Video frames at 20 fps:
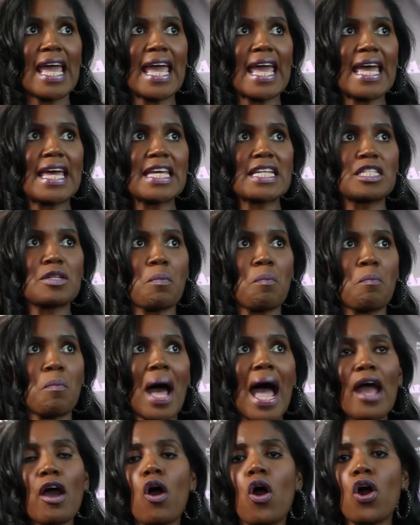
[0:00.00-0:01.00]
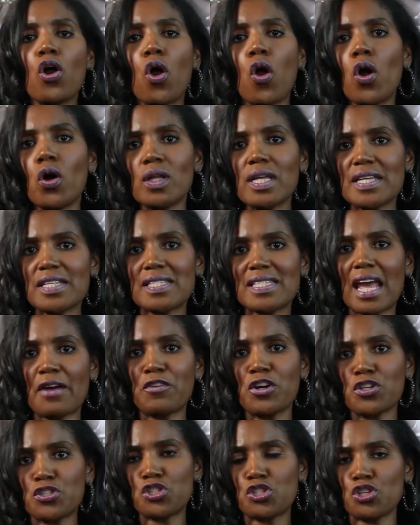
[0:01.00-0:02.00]
and my whole goal is
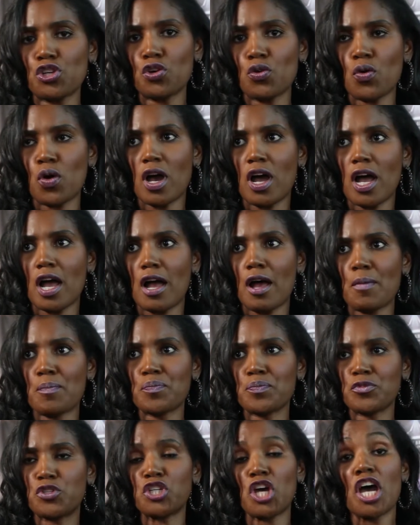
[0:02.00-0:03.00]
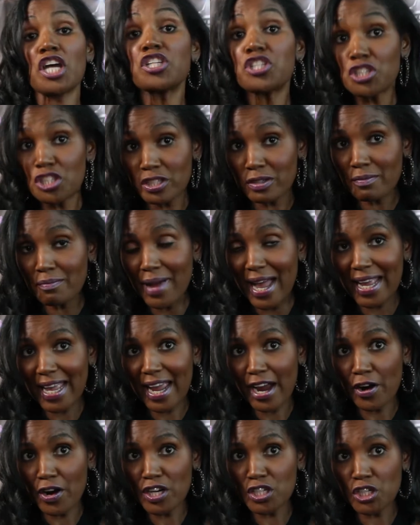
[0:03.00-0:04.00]
never to judge my
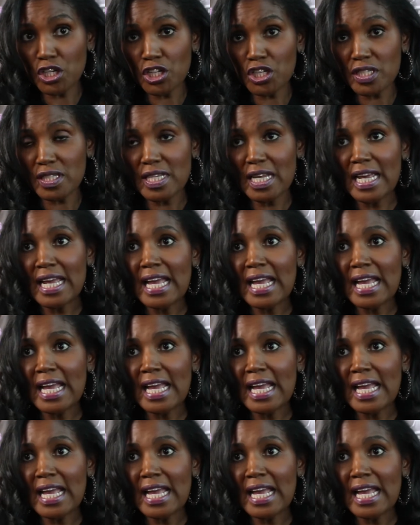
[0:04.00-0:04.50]
characters